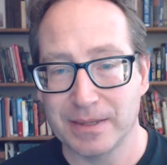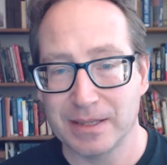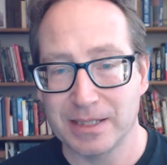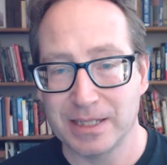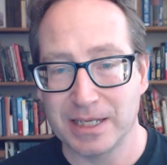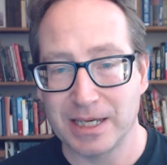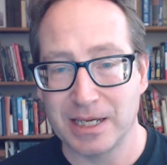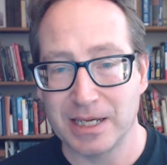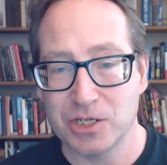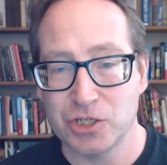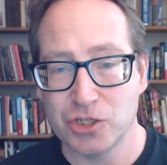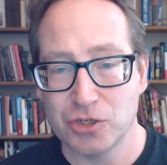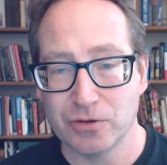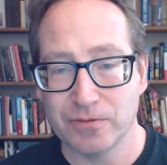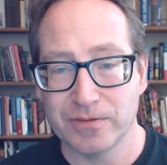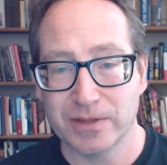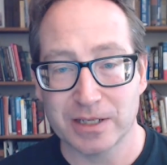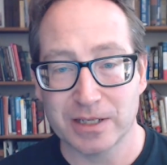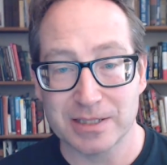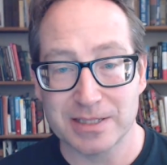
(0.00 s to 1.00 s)
the issue
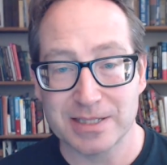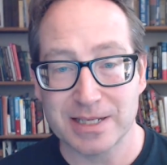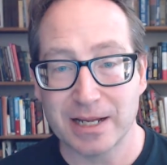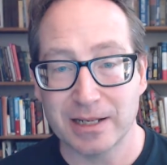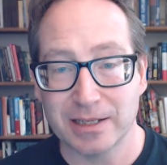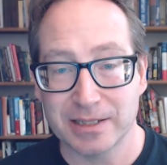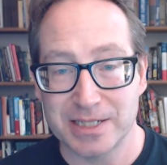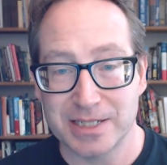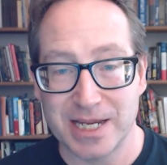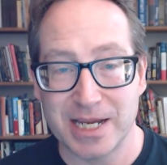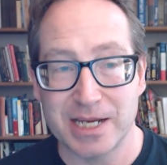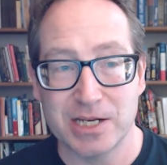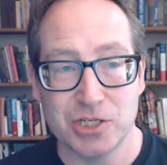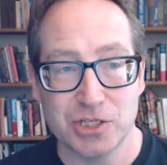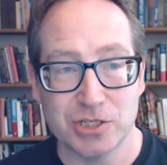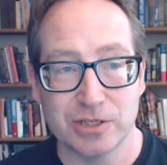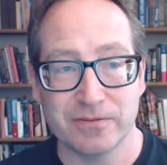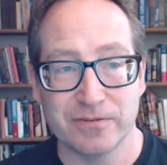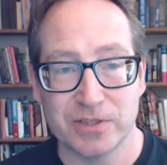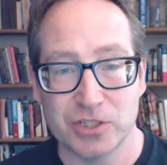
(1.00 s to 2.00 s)
of the
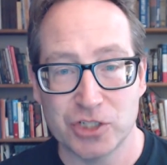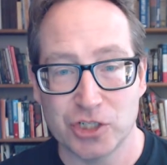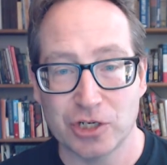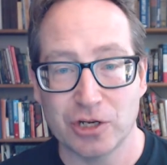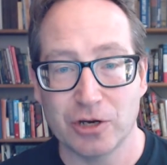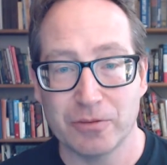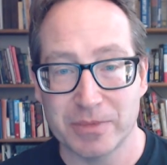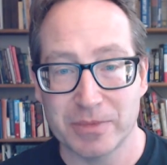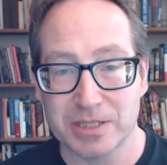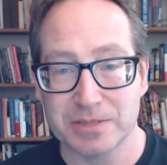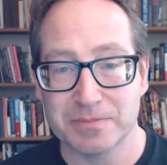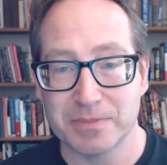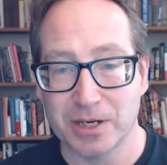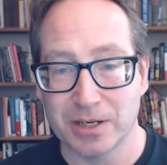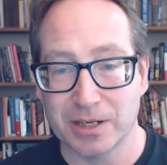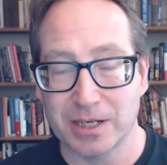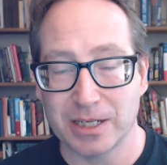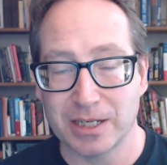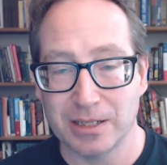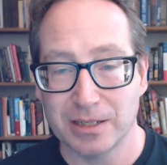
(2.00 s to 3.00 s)
consolidation of the genomics
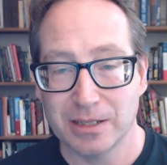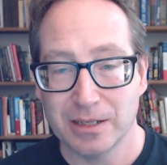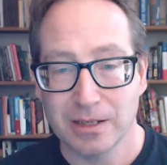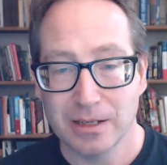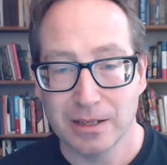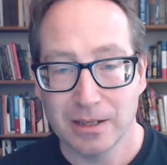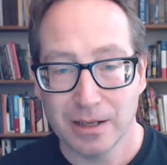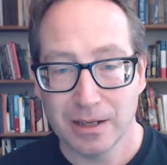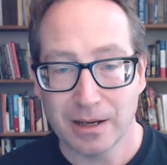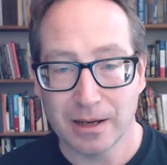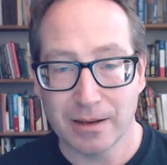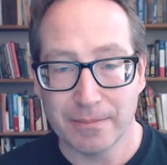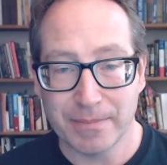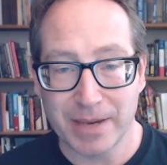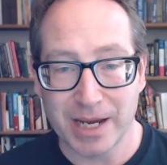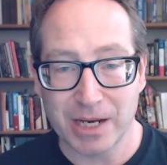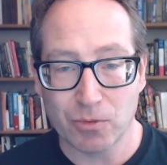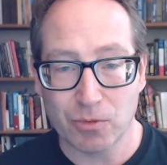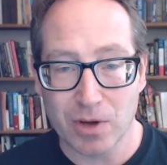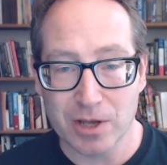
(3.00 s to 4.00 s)
market
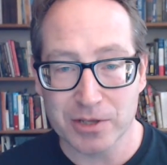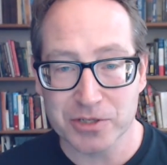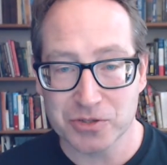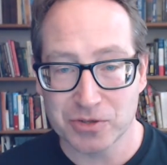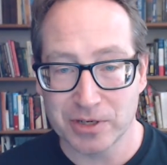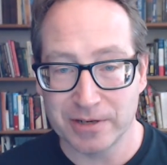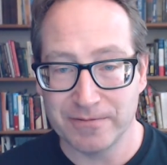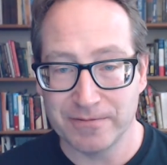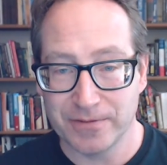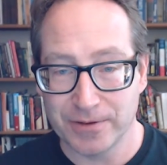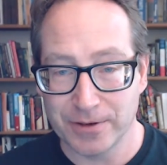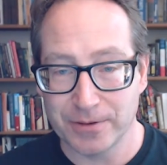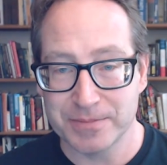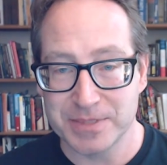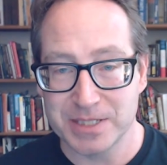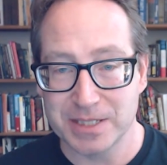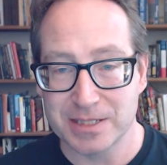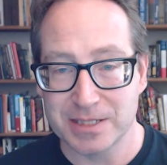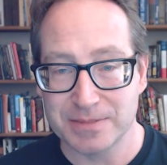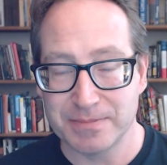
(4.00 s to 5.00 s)
by Wall Street
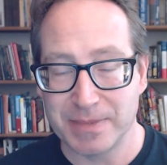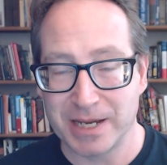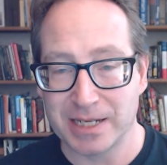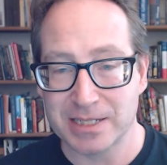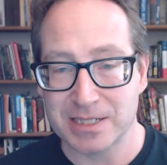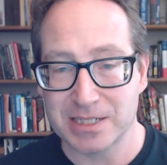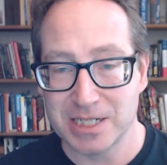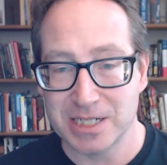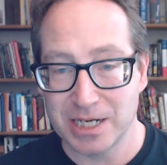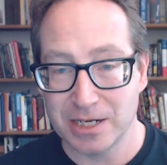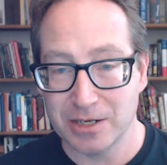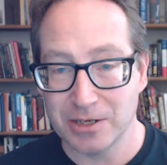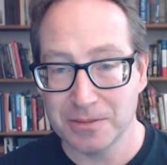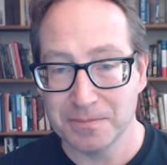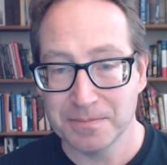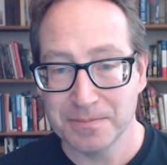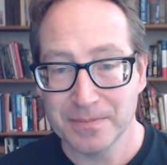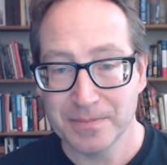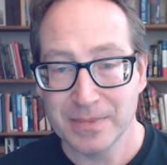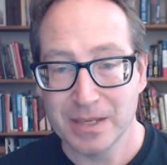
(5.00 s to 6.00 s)
firms this past
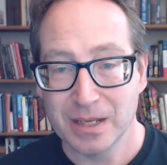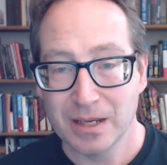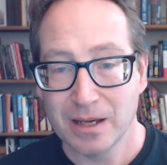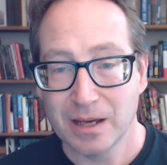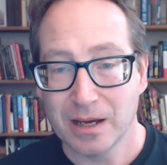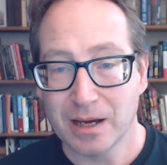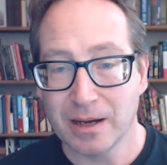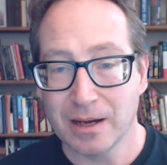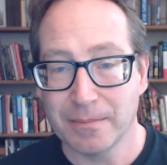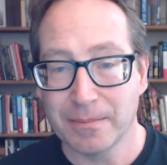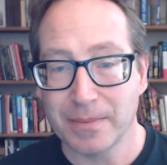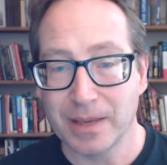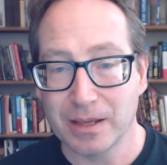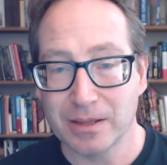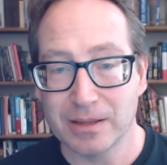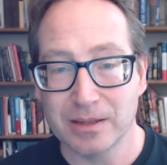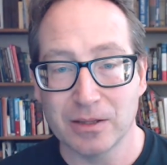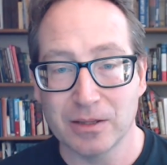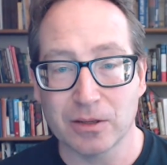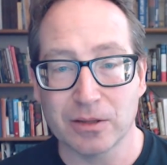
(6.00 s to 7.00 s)
year,
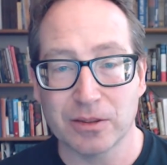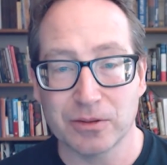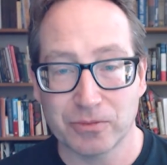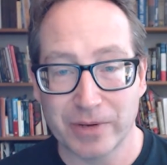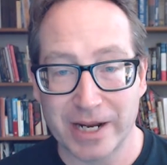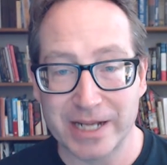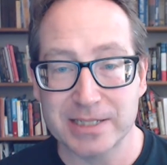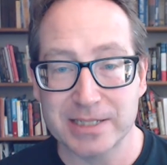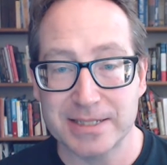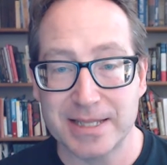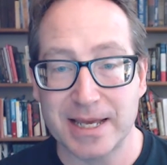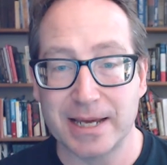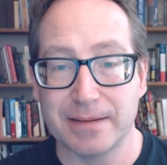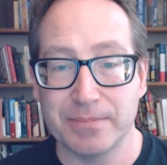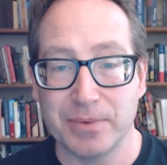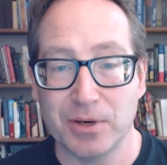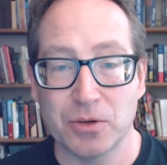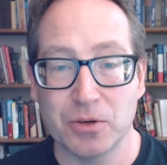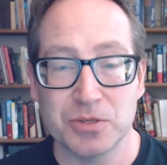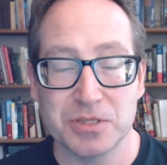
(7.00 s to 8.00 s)
the threats that
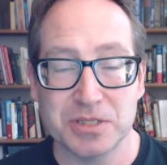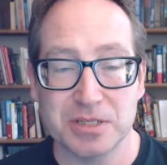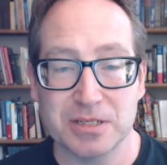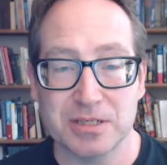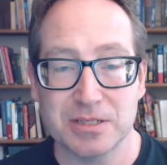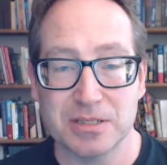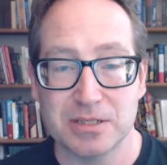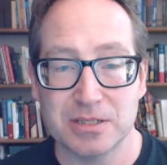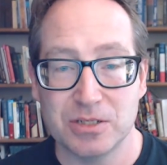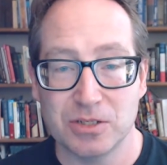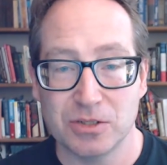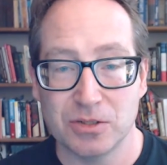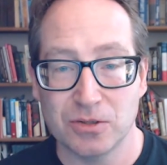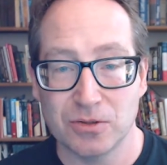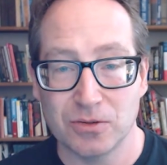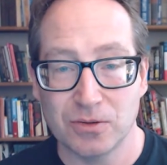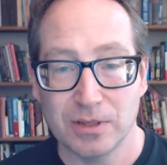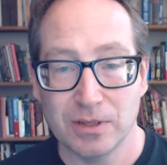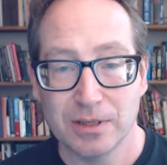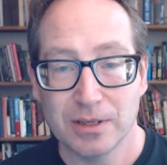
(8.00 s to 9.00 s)
poses
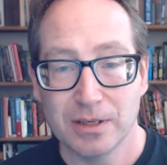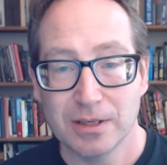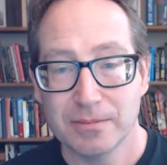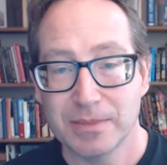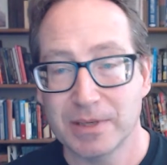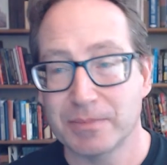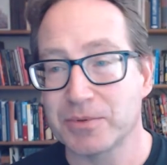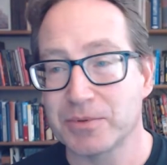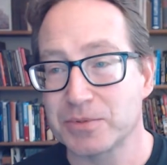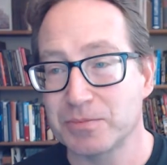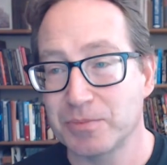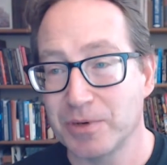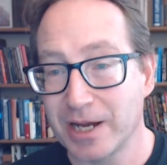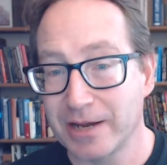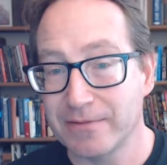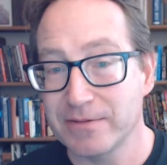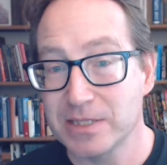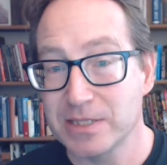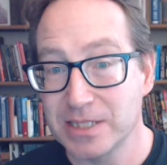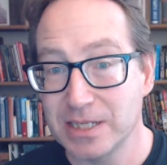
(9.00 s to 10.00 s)
to people's
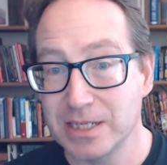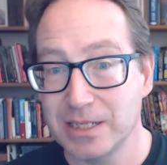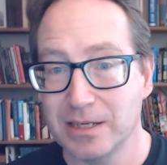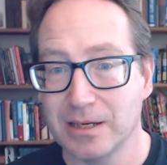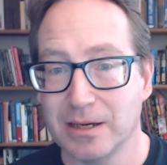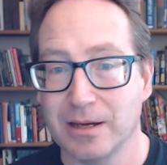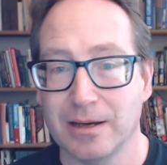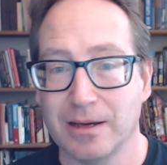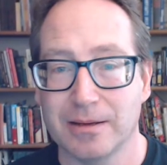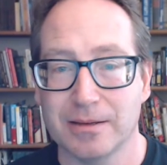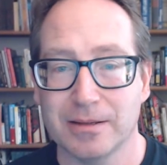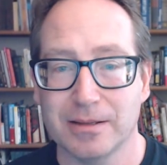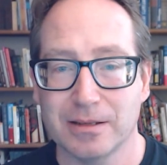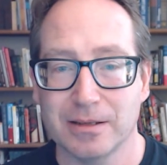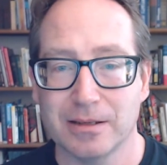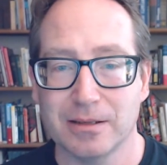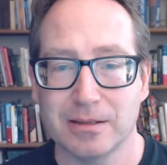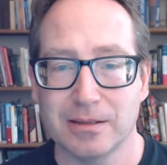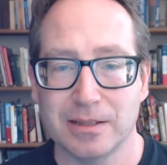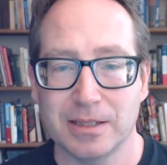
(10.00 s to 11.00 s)
privacy,
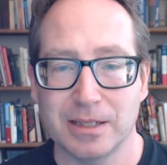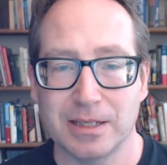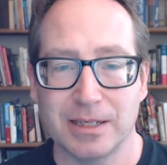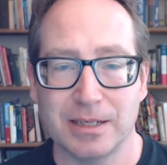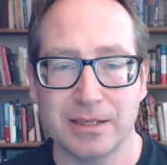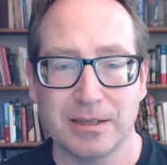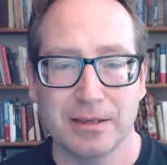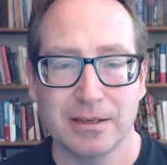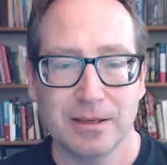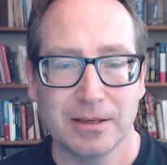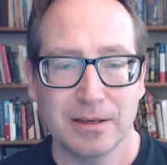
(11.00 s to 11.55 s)
the